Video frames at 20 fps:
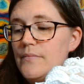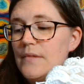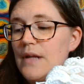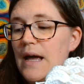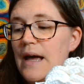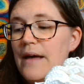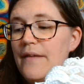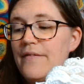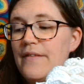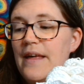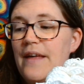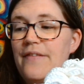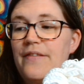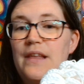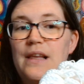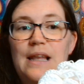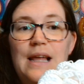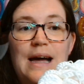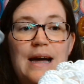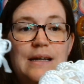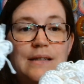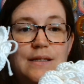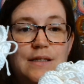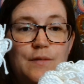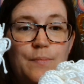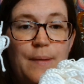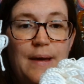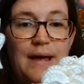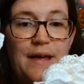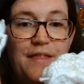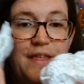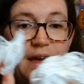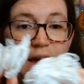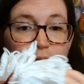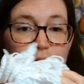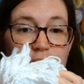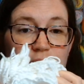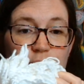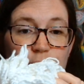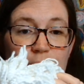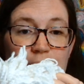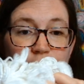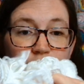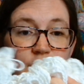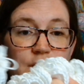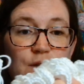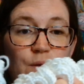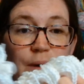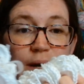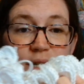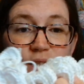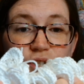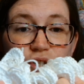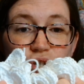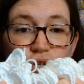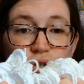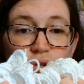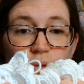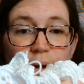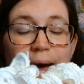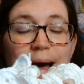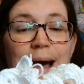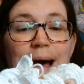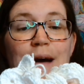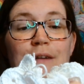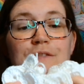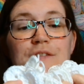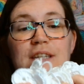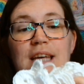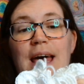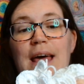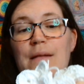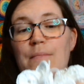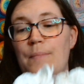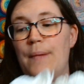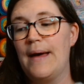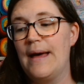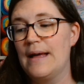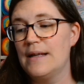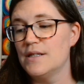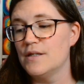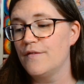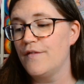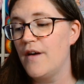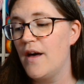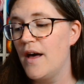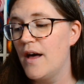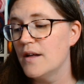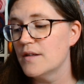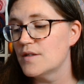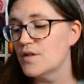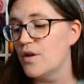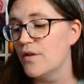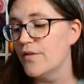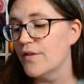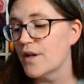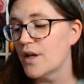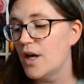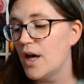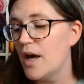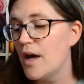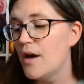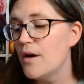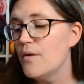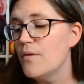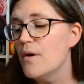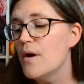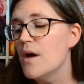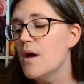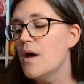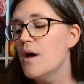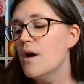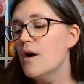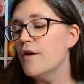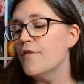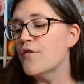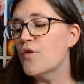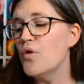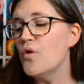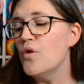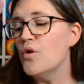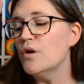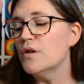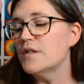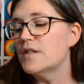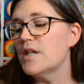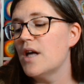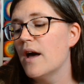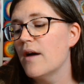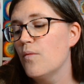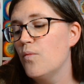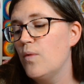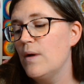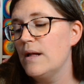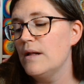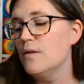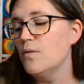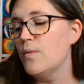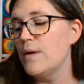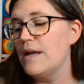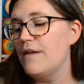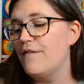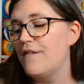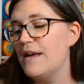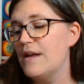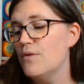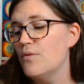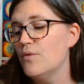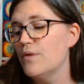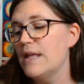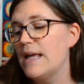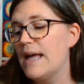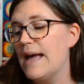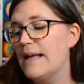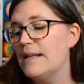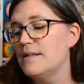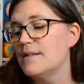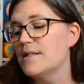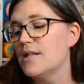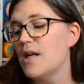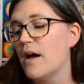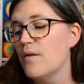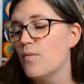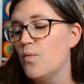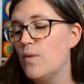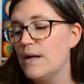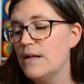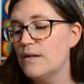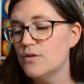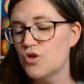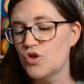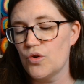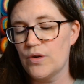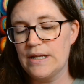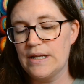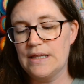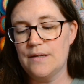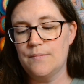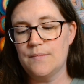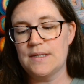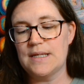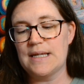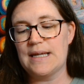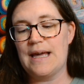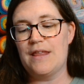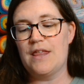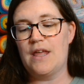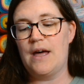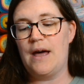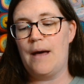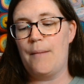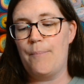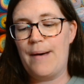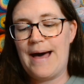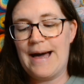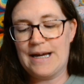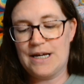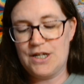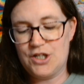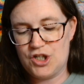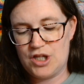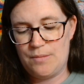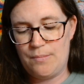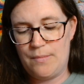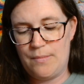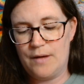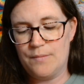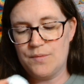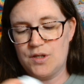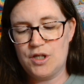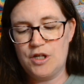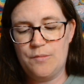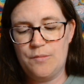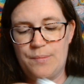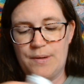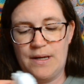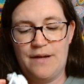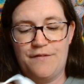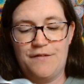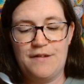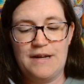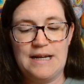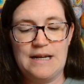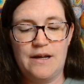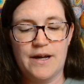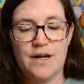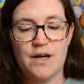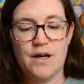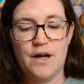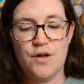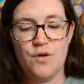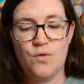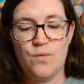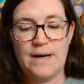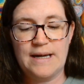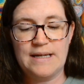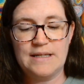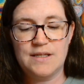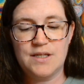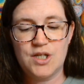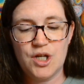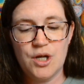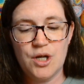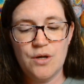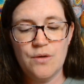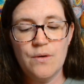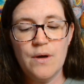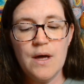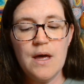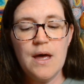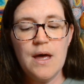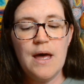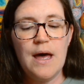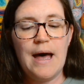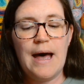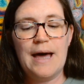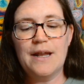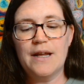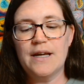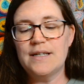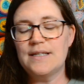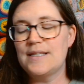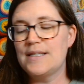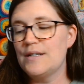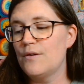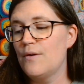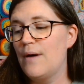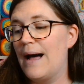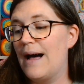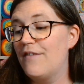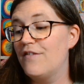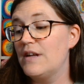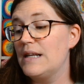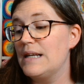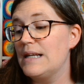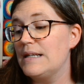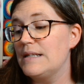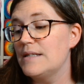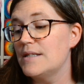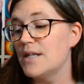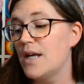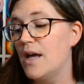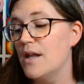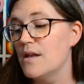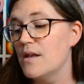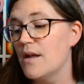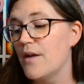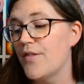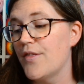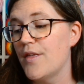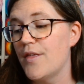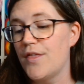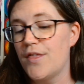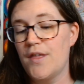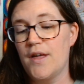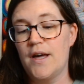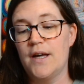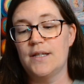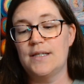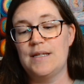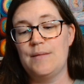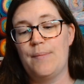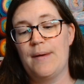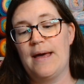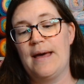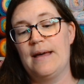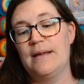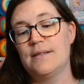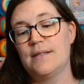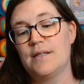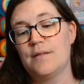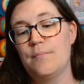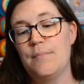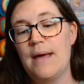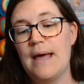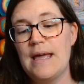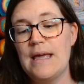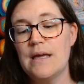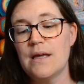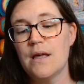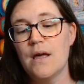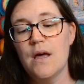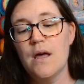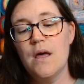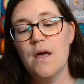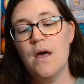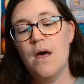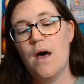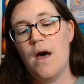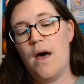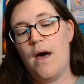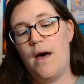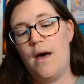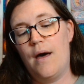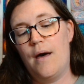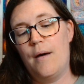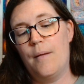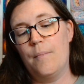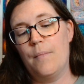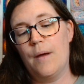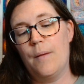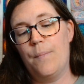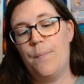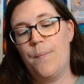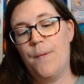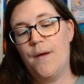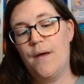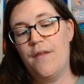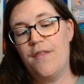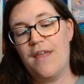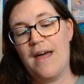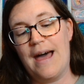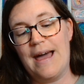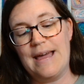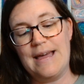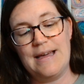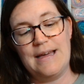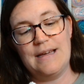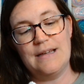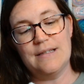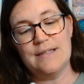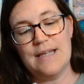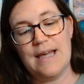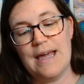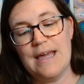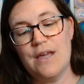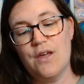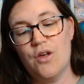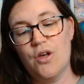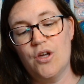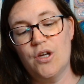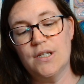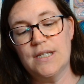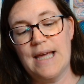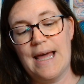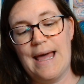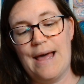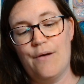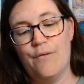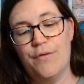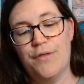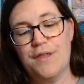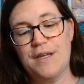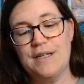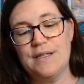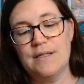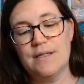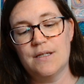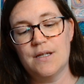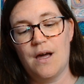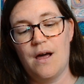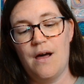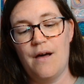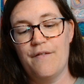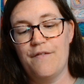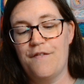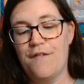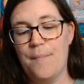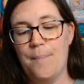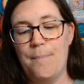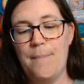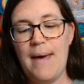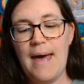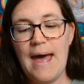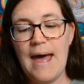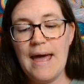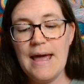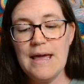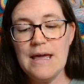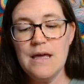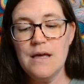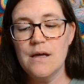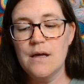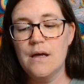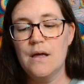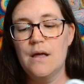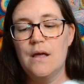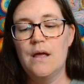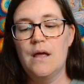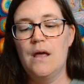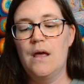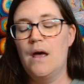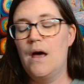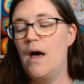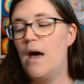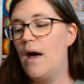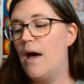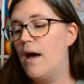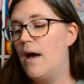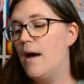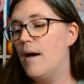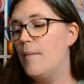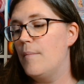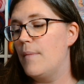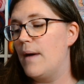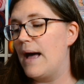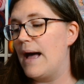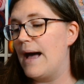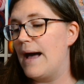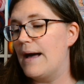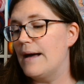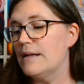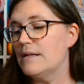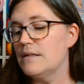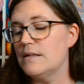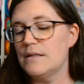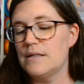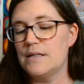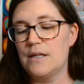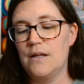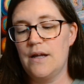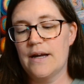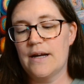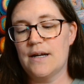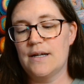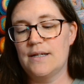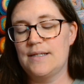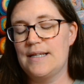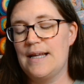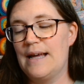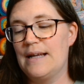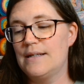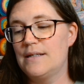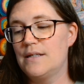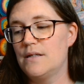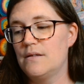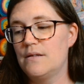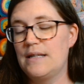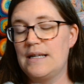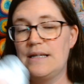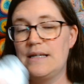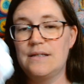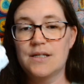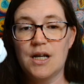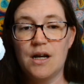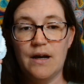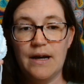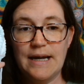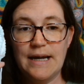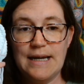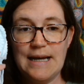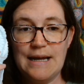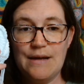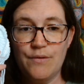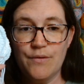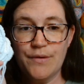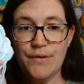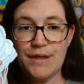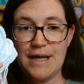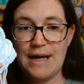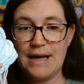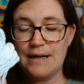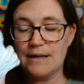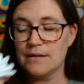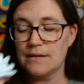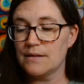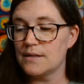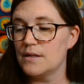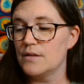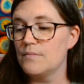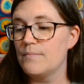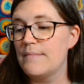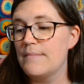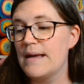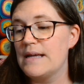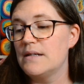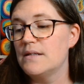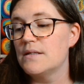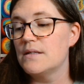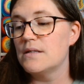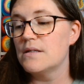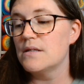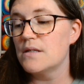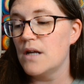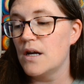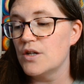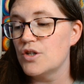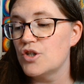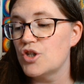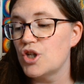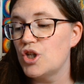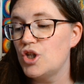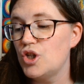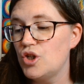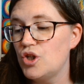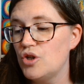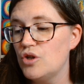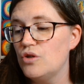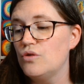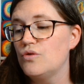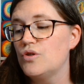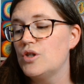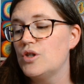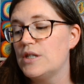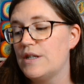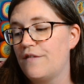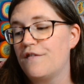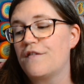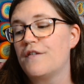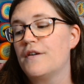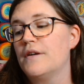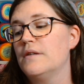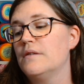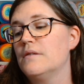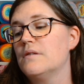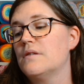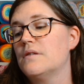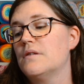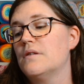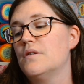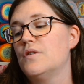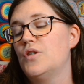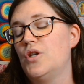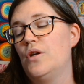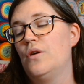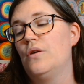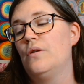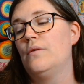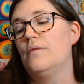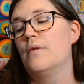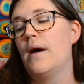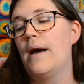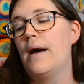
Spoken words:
And then the last pair there as well. So I do have 10 pairs of hearts on the go. Of course, I will weave in all the ends. I will join them together and package them up super lovely like I always do. And I still have at least another 30 pairs to make. But that is a good, healthy start for May. And like I said, these tiny little things make such a huge difference to